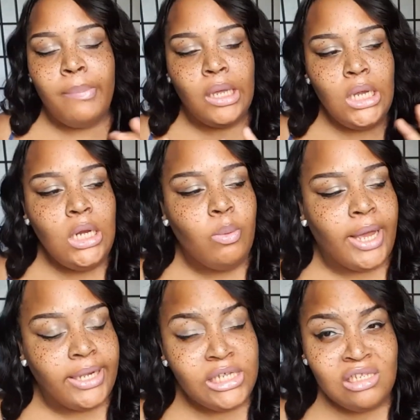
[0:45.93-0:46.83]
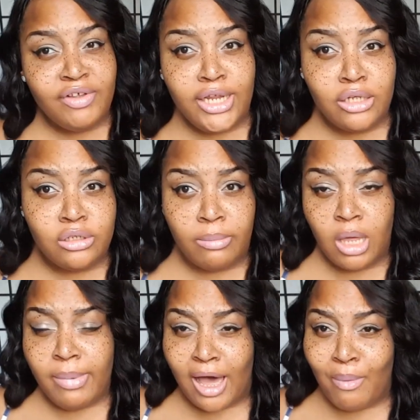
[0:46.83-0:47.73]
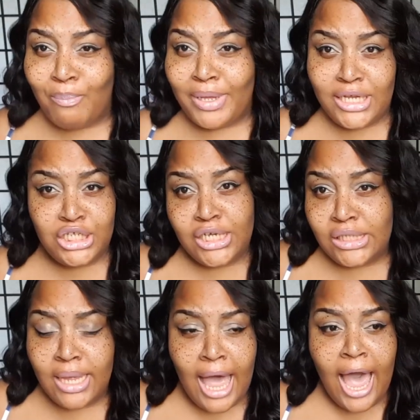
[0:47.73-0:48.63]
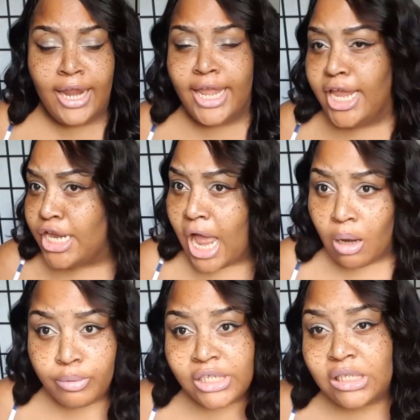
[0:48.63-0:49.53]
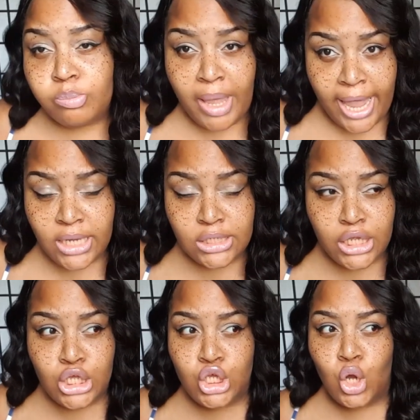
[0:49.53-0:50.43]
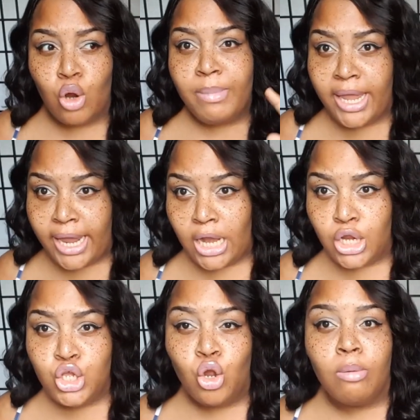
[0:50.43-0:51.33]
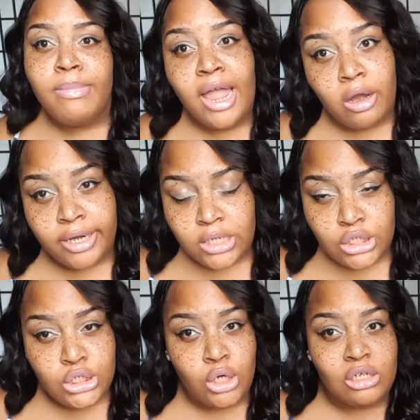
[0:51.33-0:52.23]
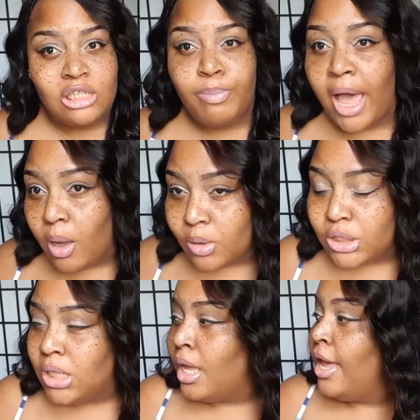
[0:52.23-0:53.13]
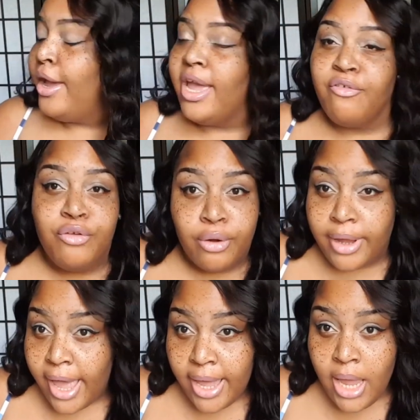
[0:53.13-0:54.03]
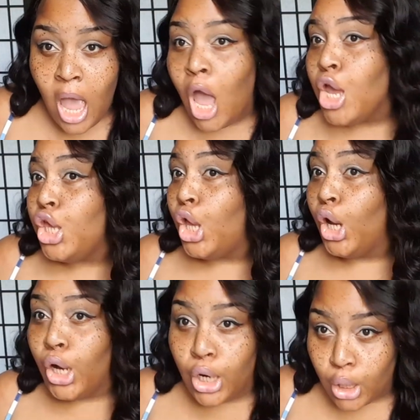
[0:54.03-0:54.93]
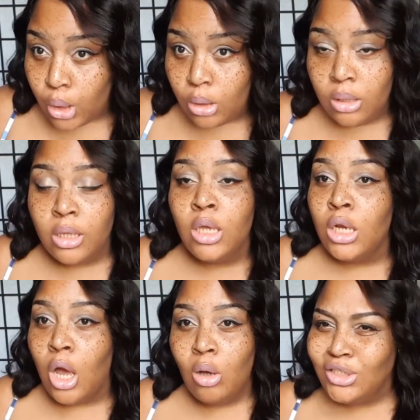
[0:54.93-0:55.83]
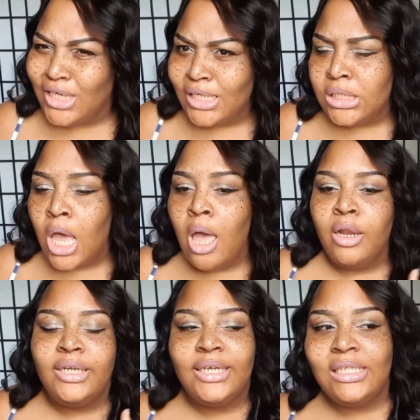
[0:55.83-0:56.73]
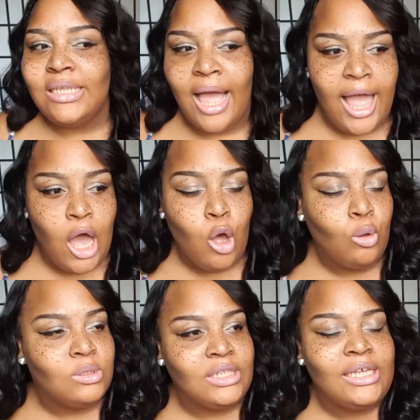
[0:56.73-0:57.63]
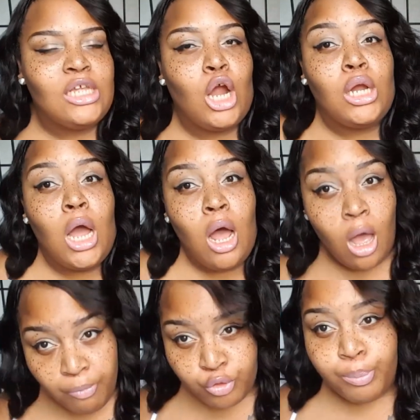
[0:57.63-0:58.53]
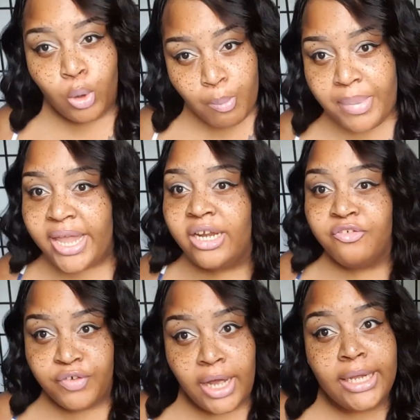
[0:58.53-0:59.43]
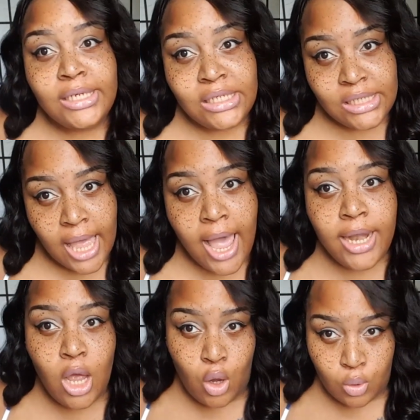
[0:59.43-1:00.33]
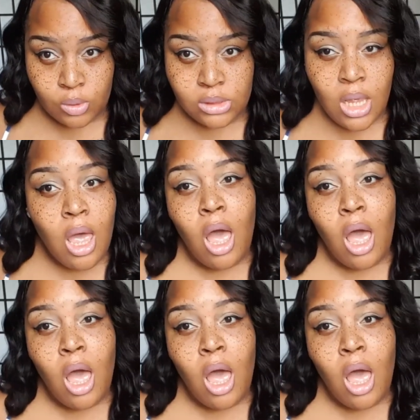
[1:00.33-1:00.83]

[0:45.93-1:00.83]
But anyway, this video is going to be about bitches, how they cannot respect your man, your marriage, your spouse. If you're gay, your girl. You know, just these side hoes that are comfortable being fucking side hoes.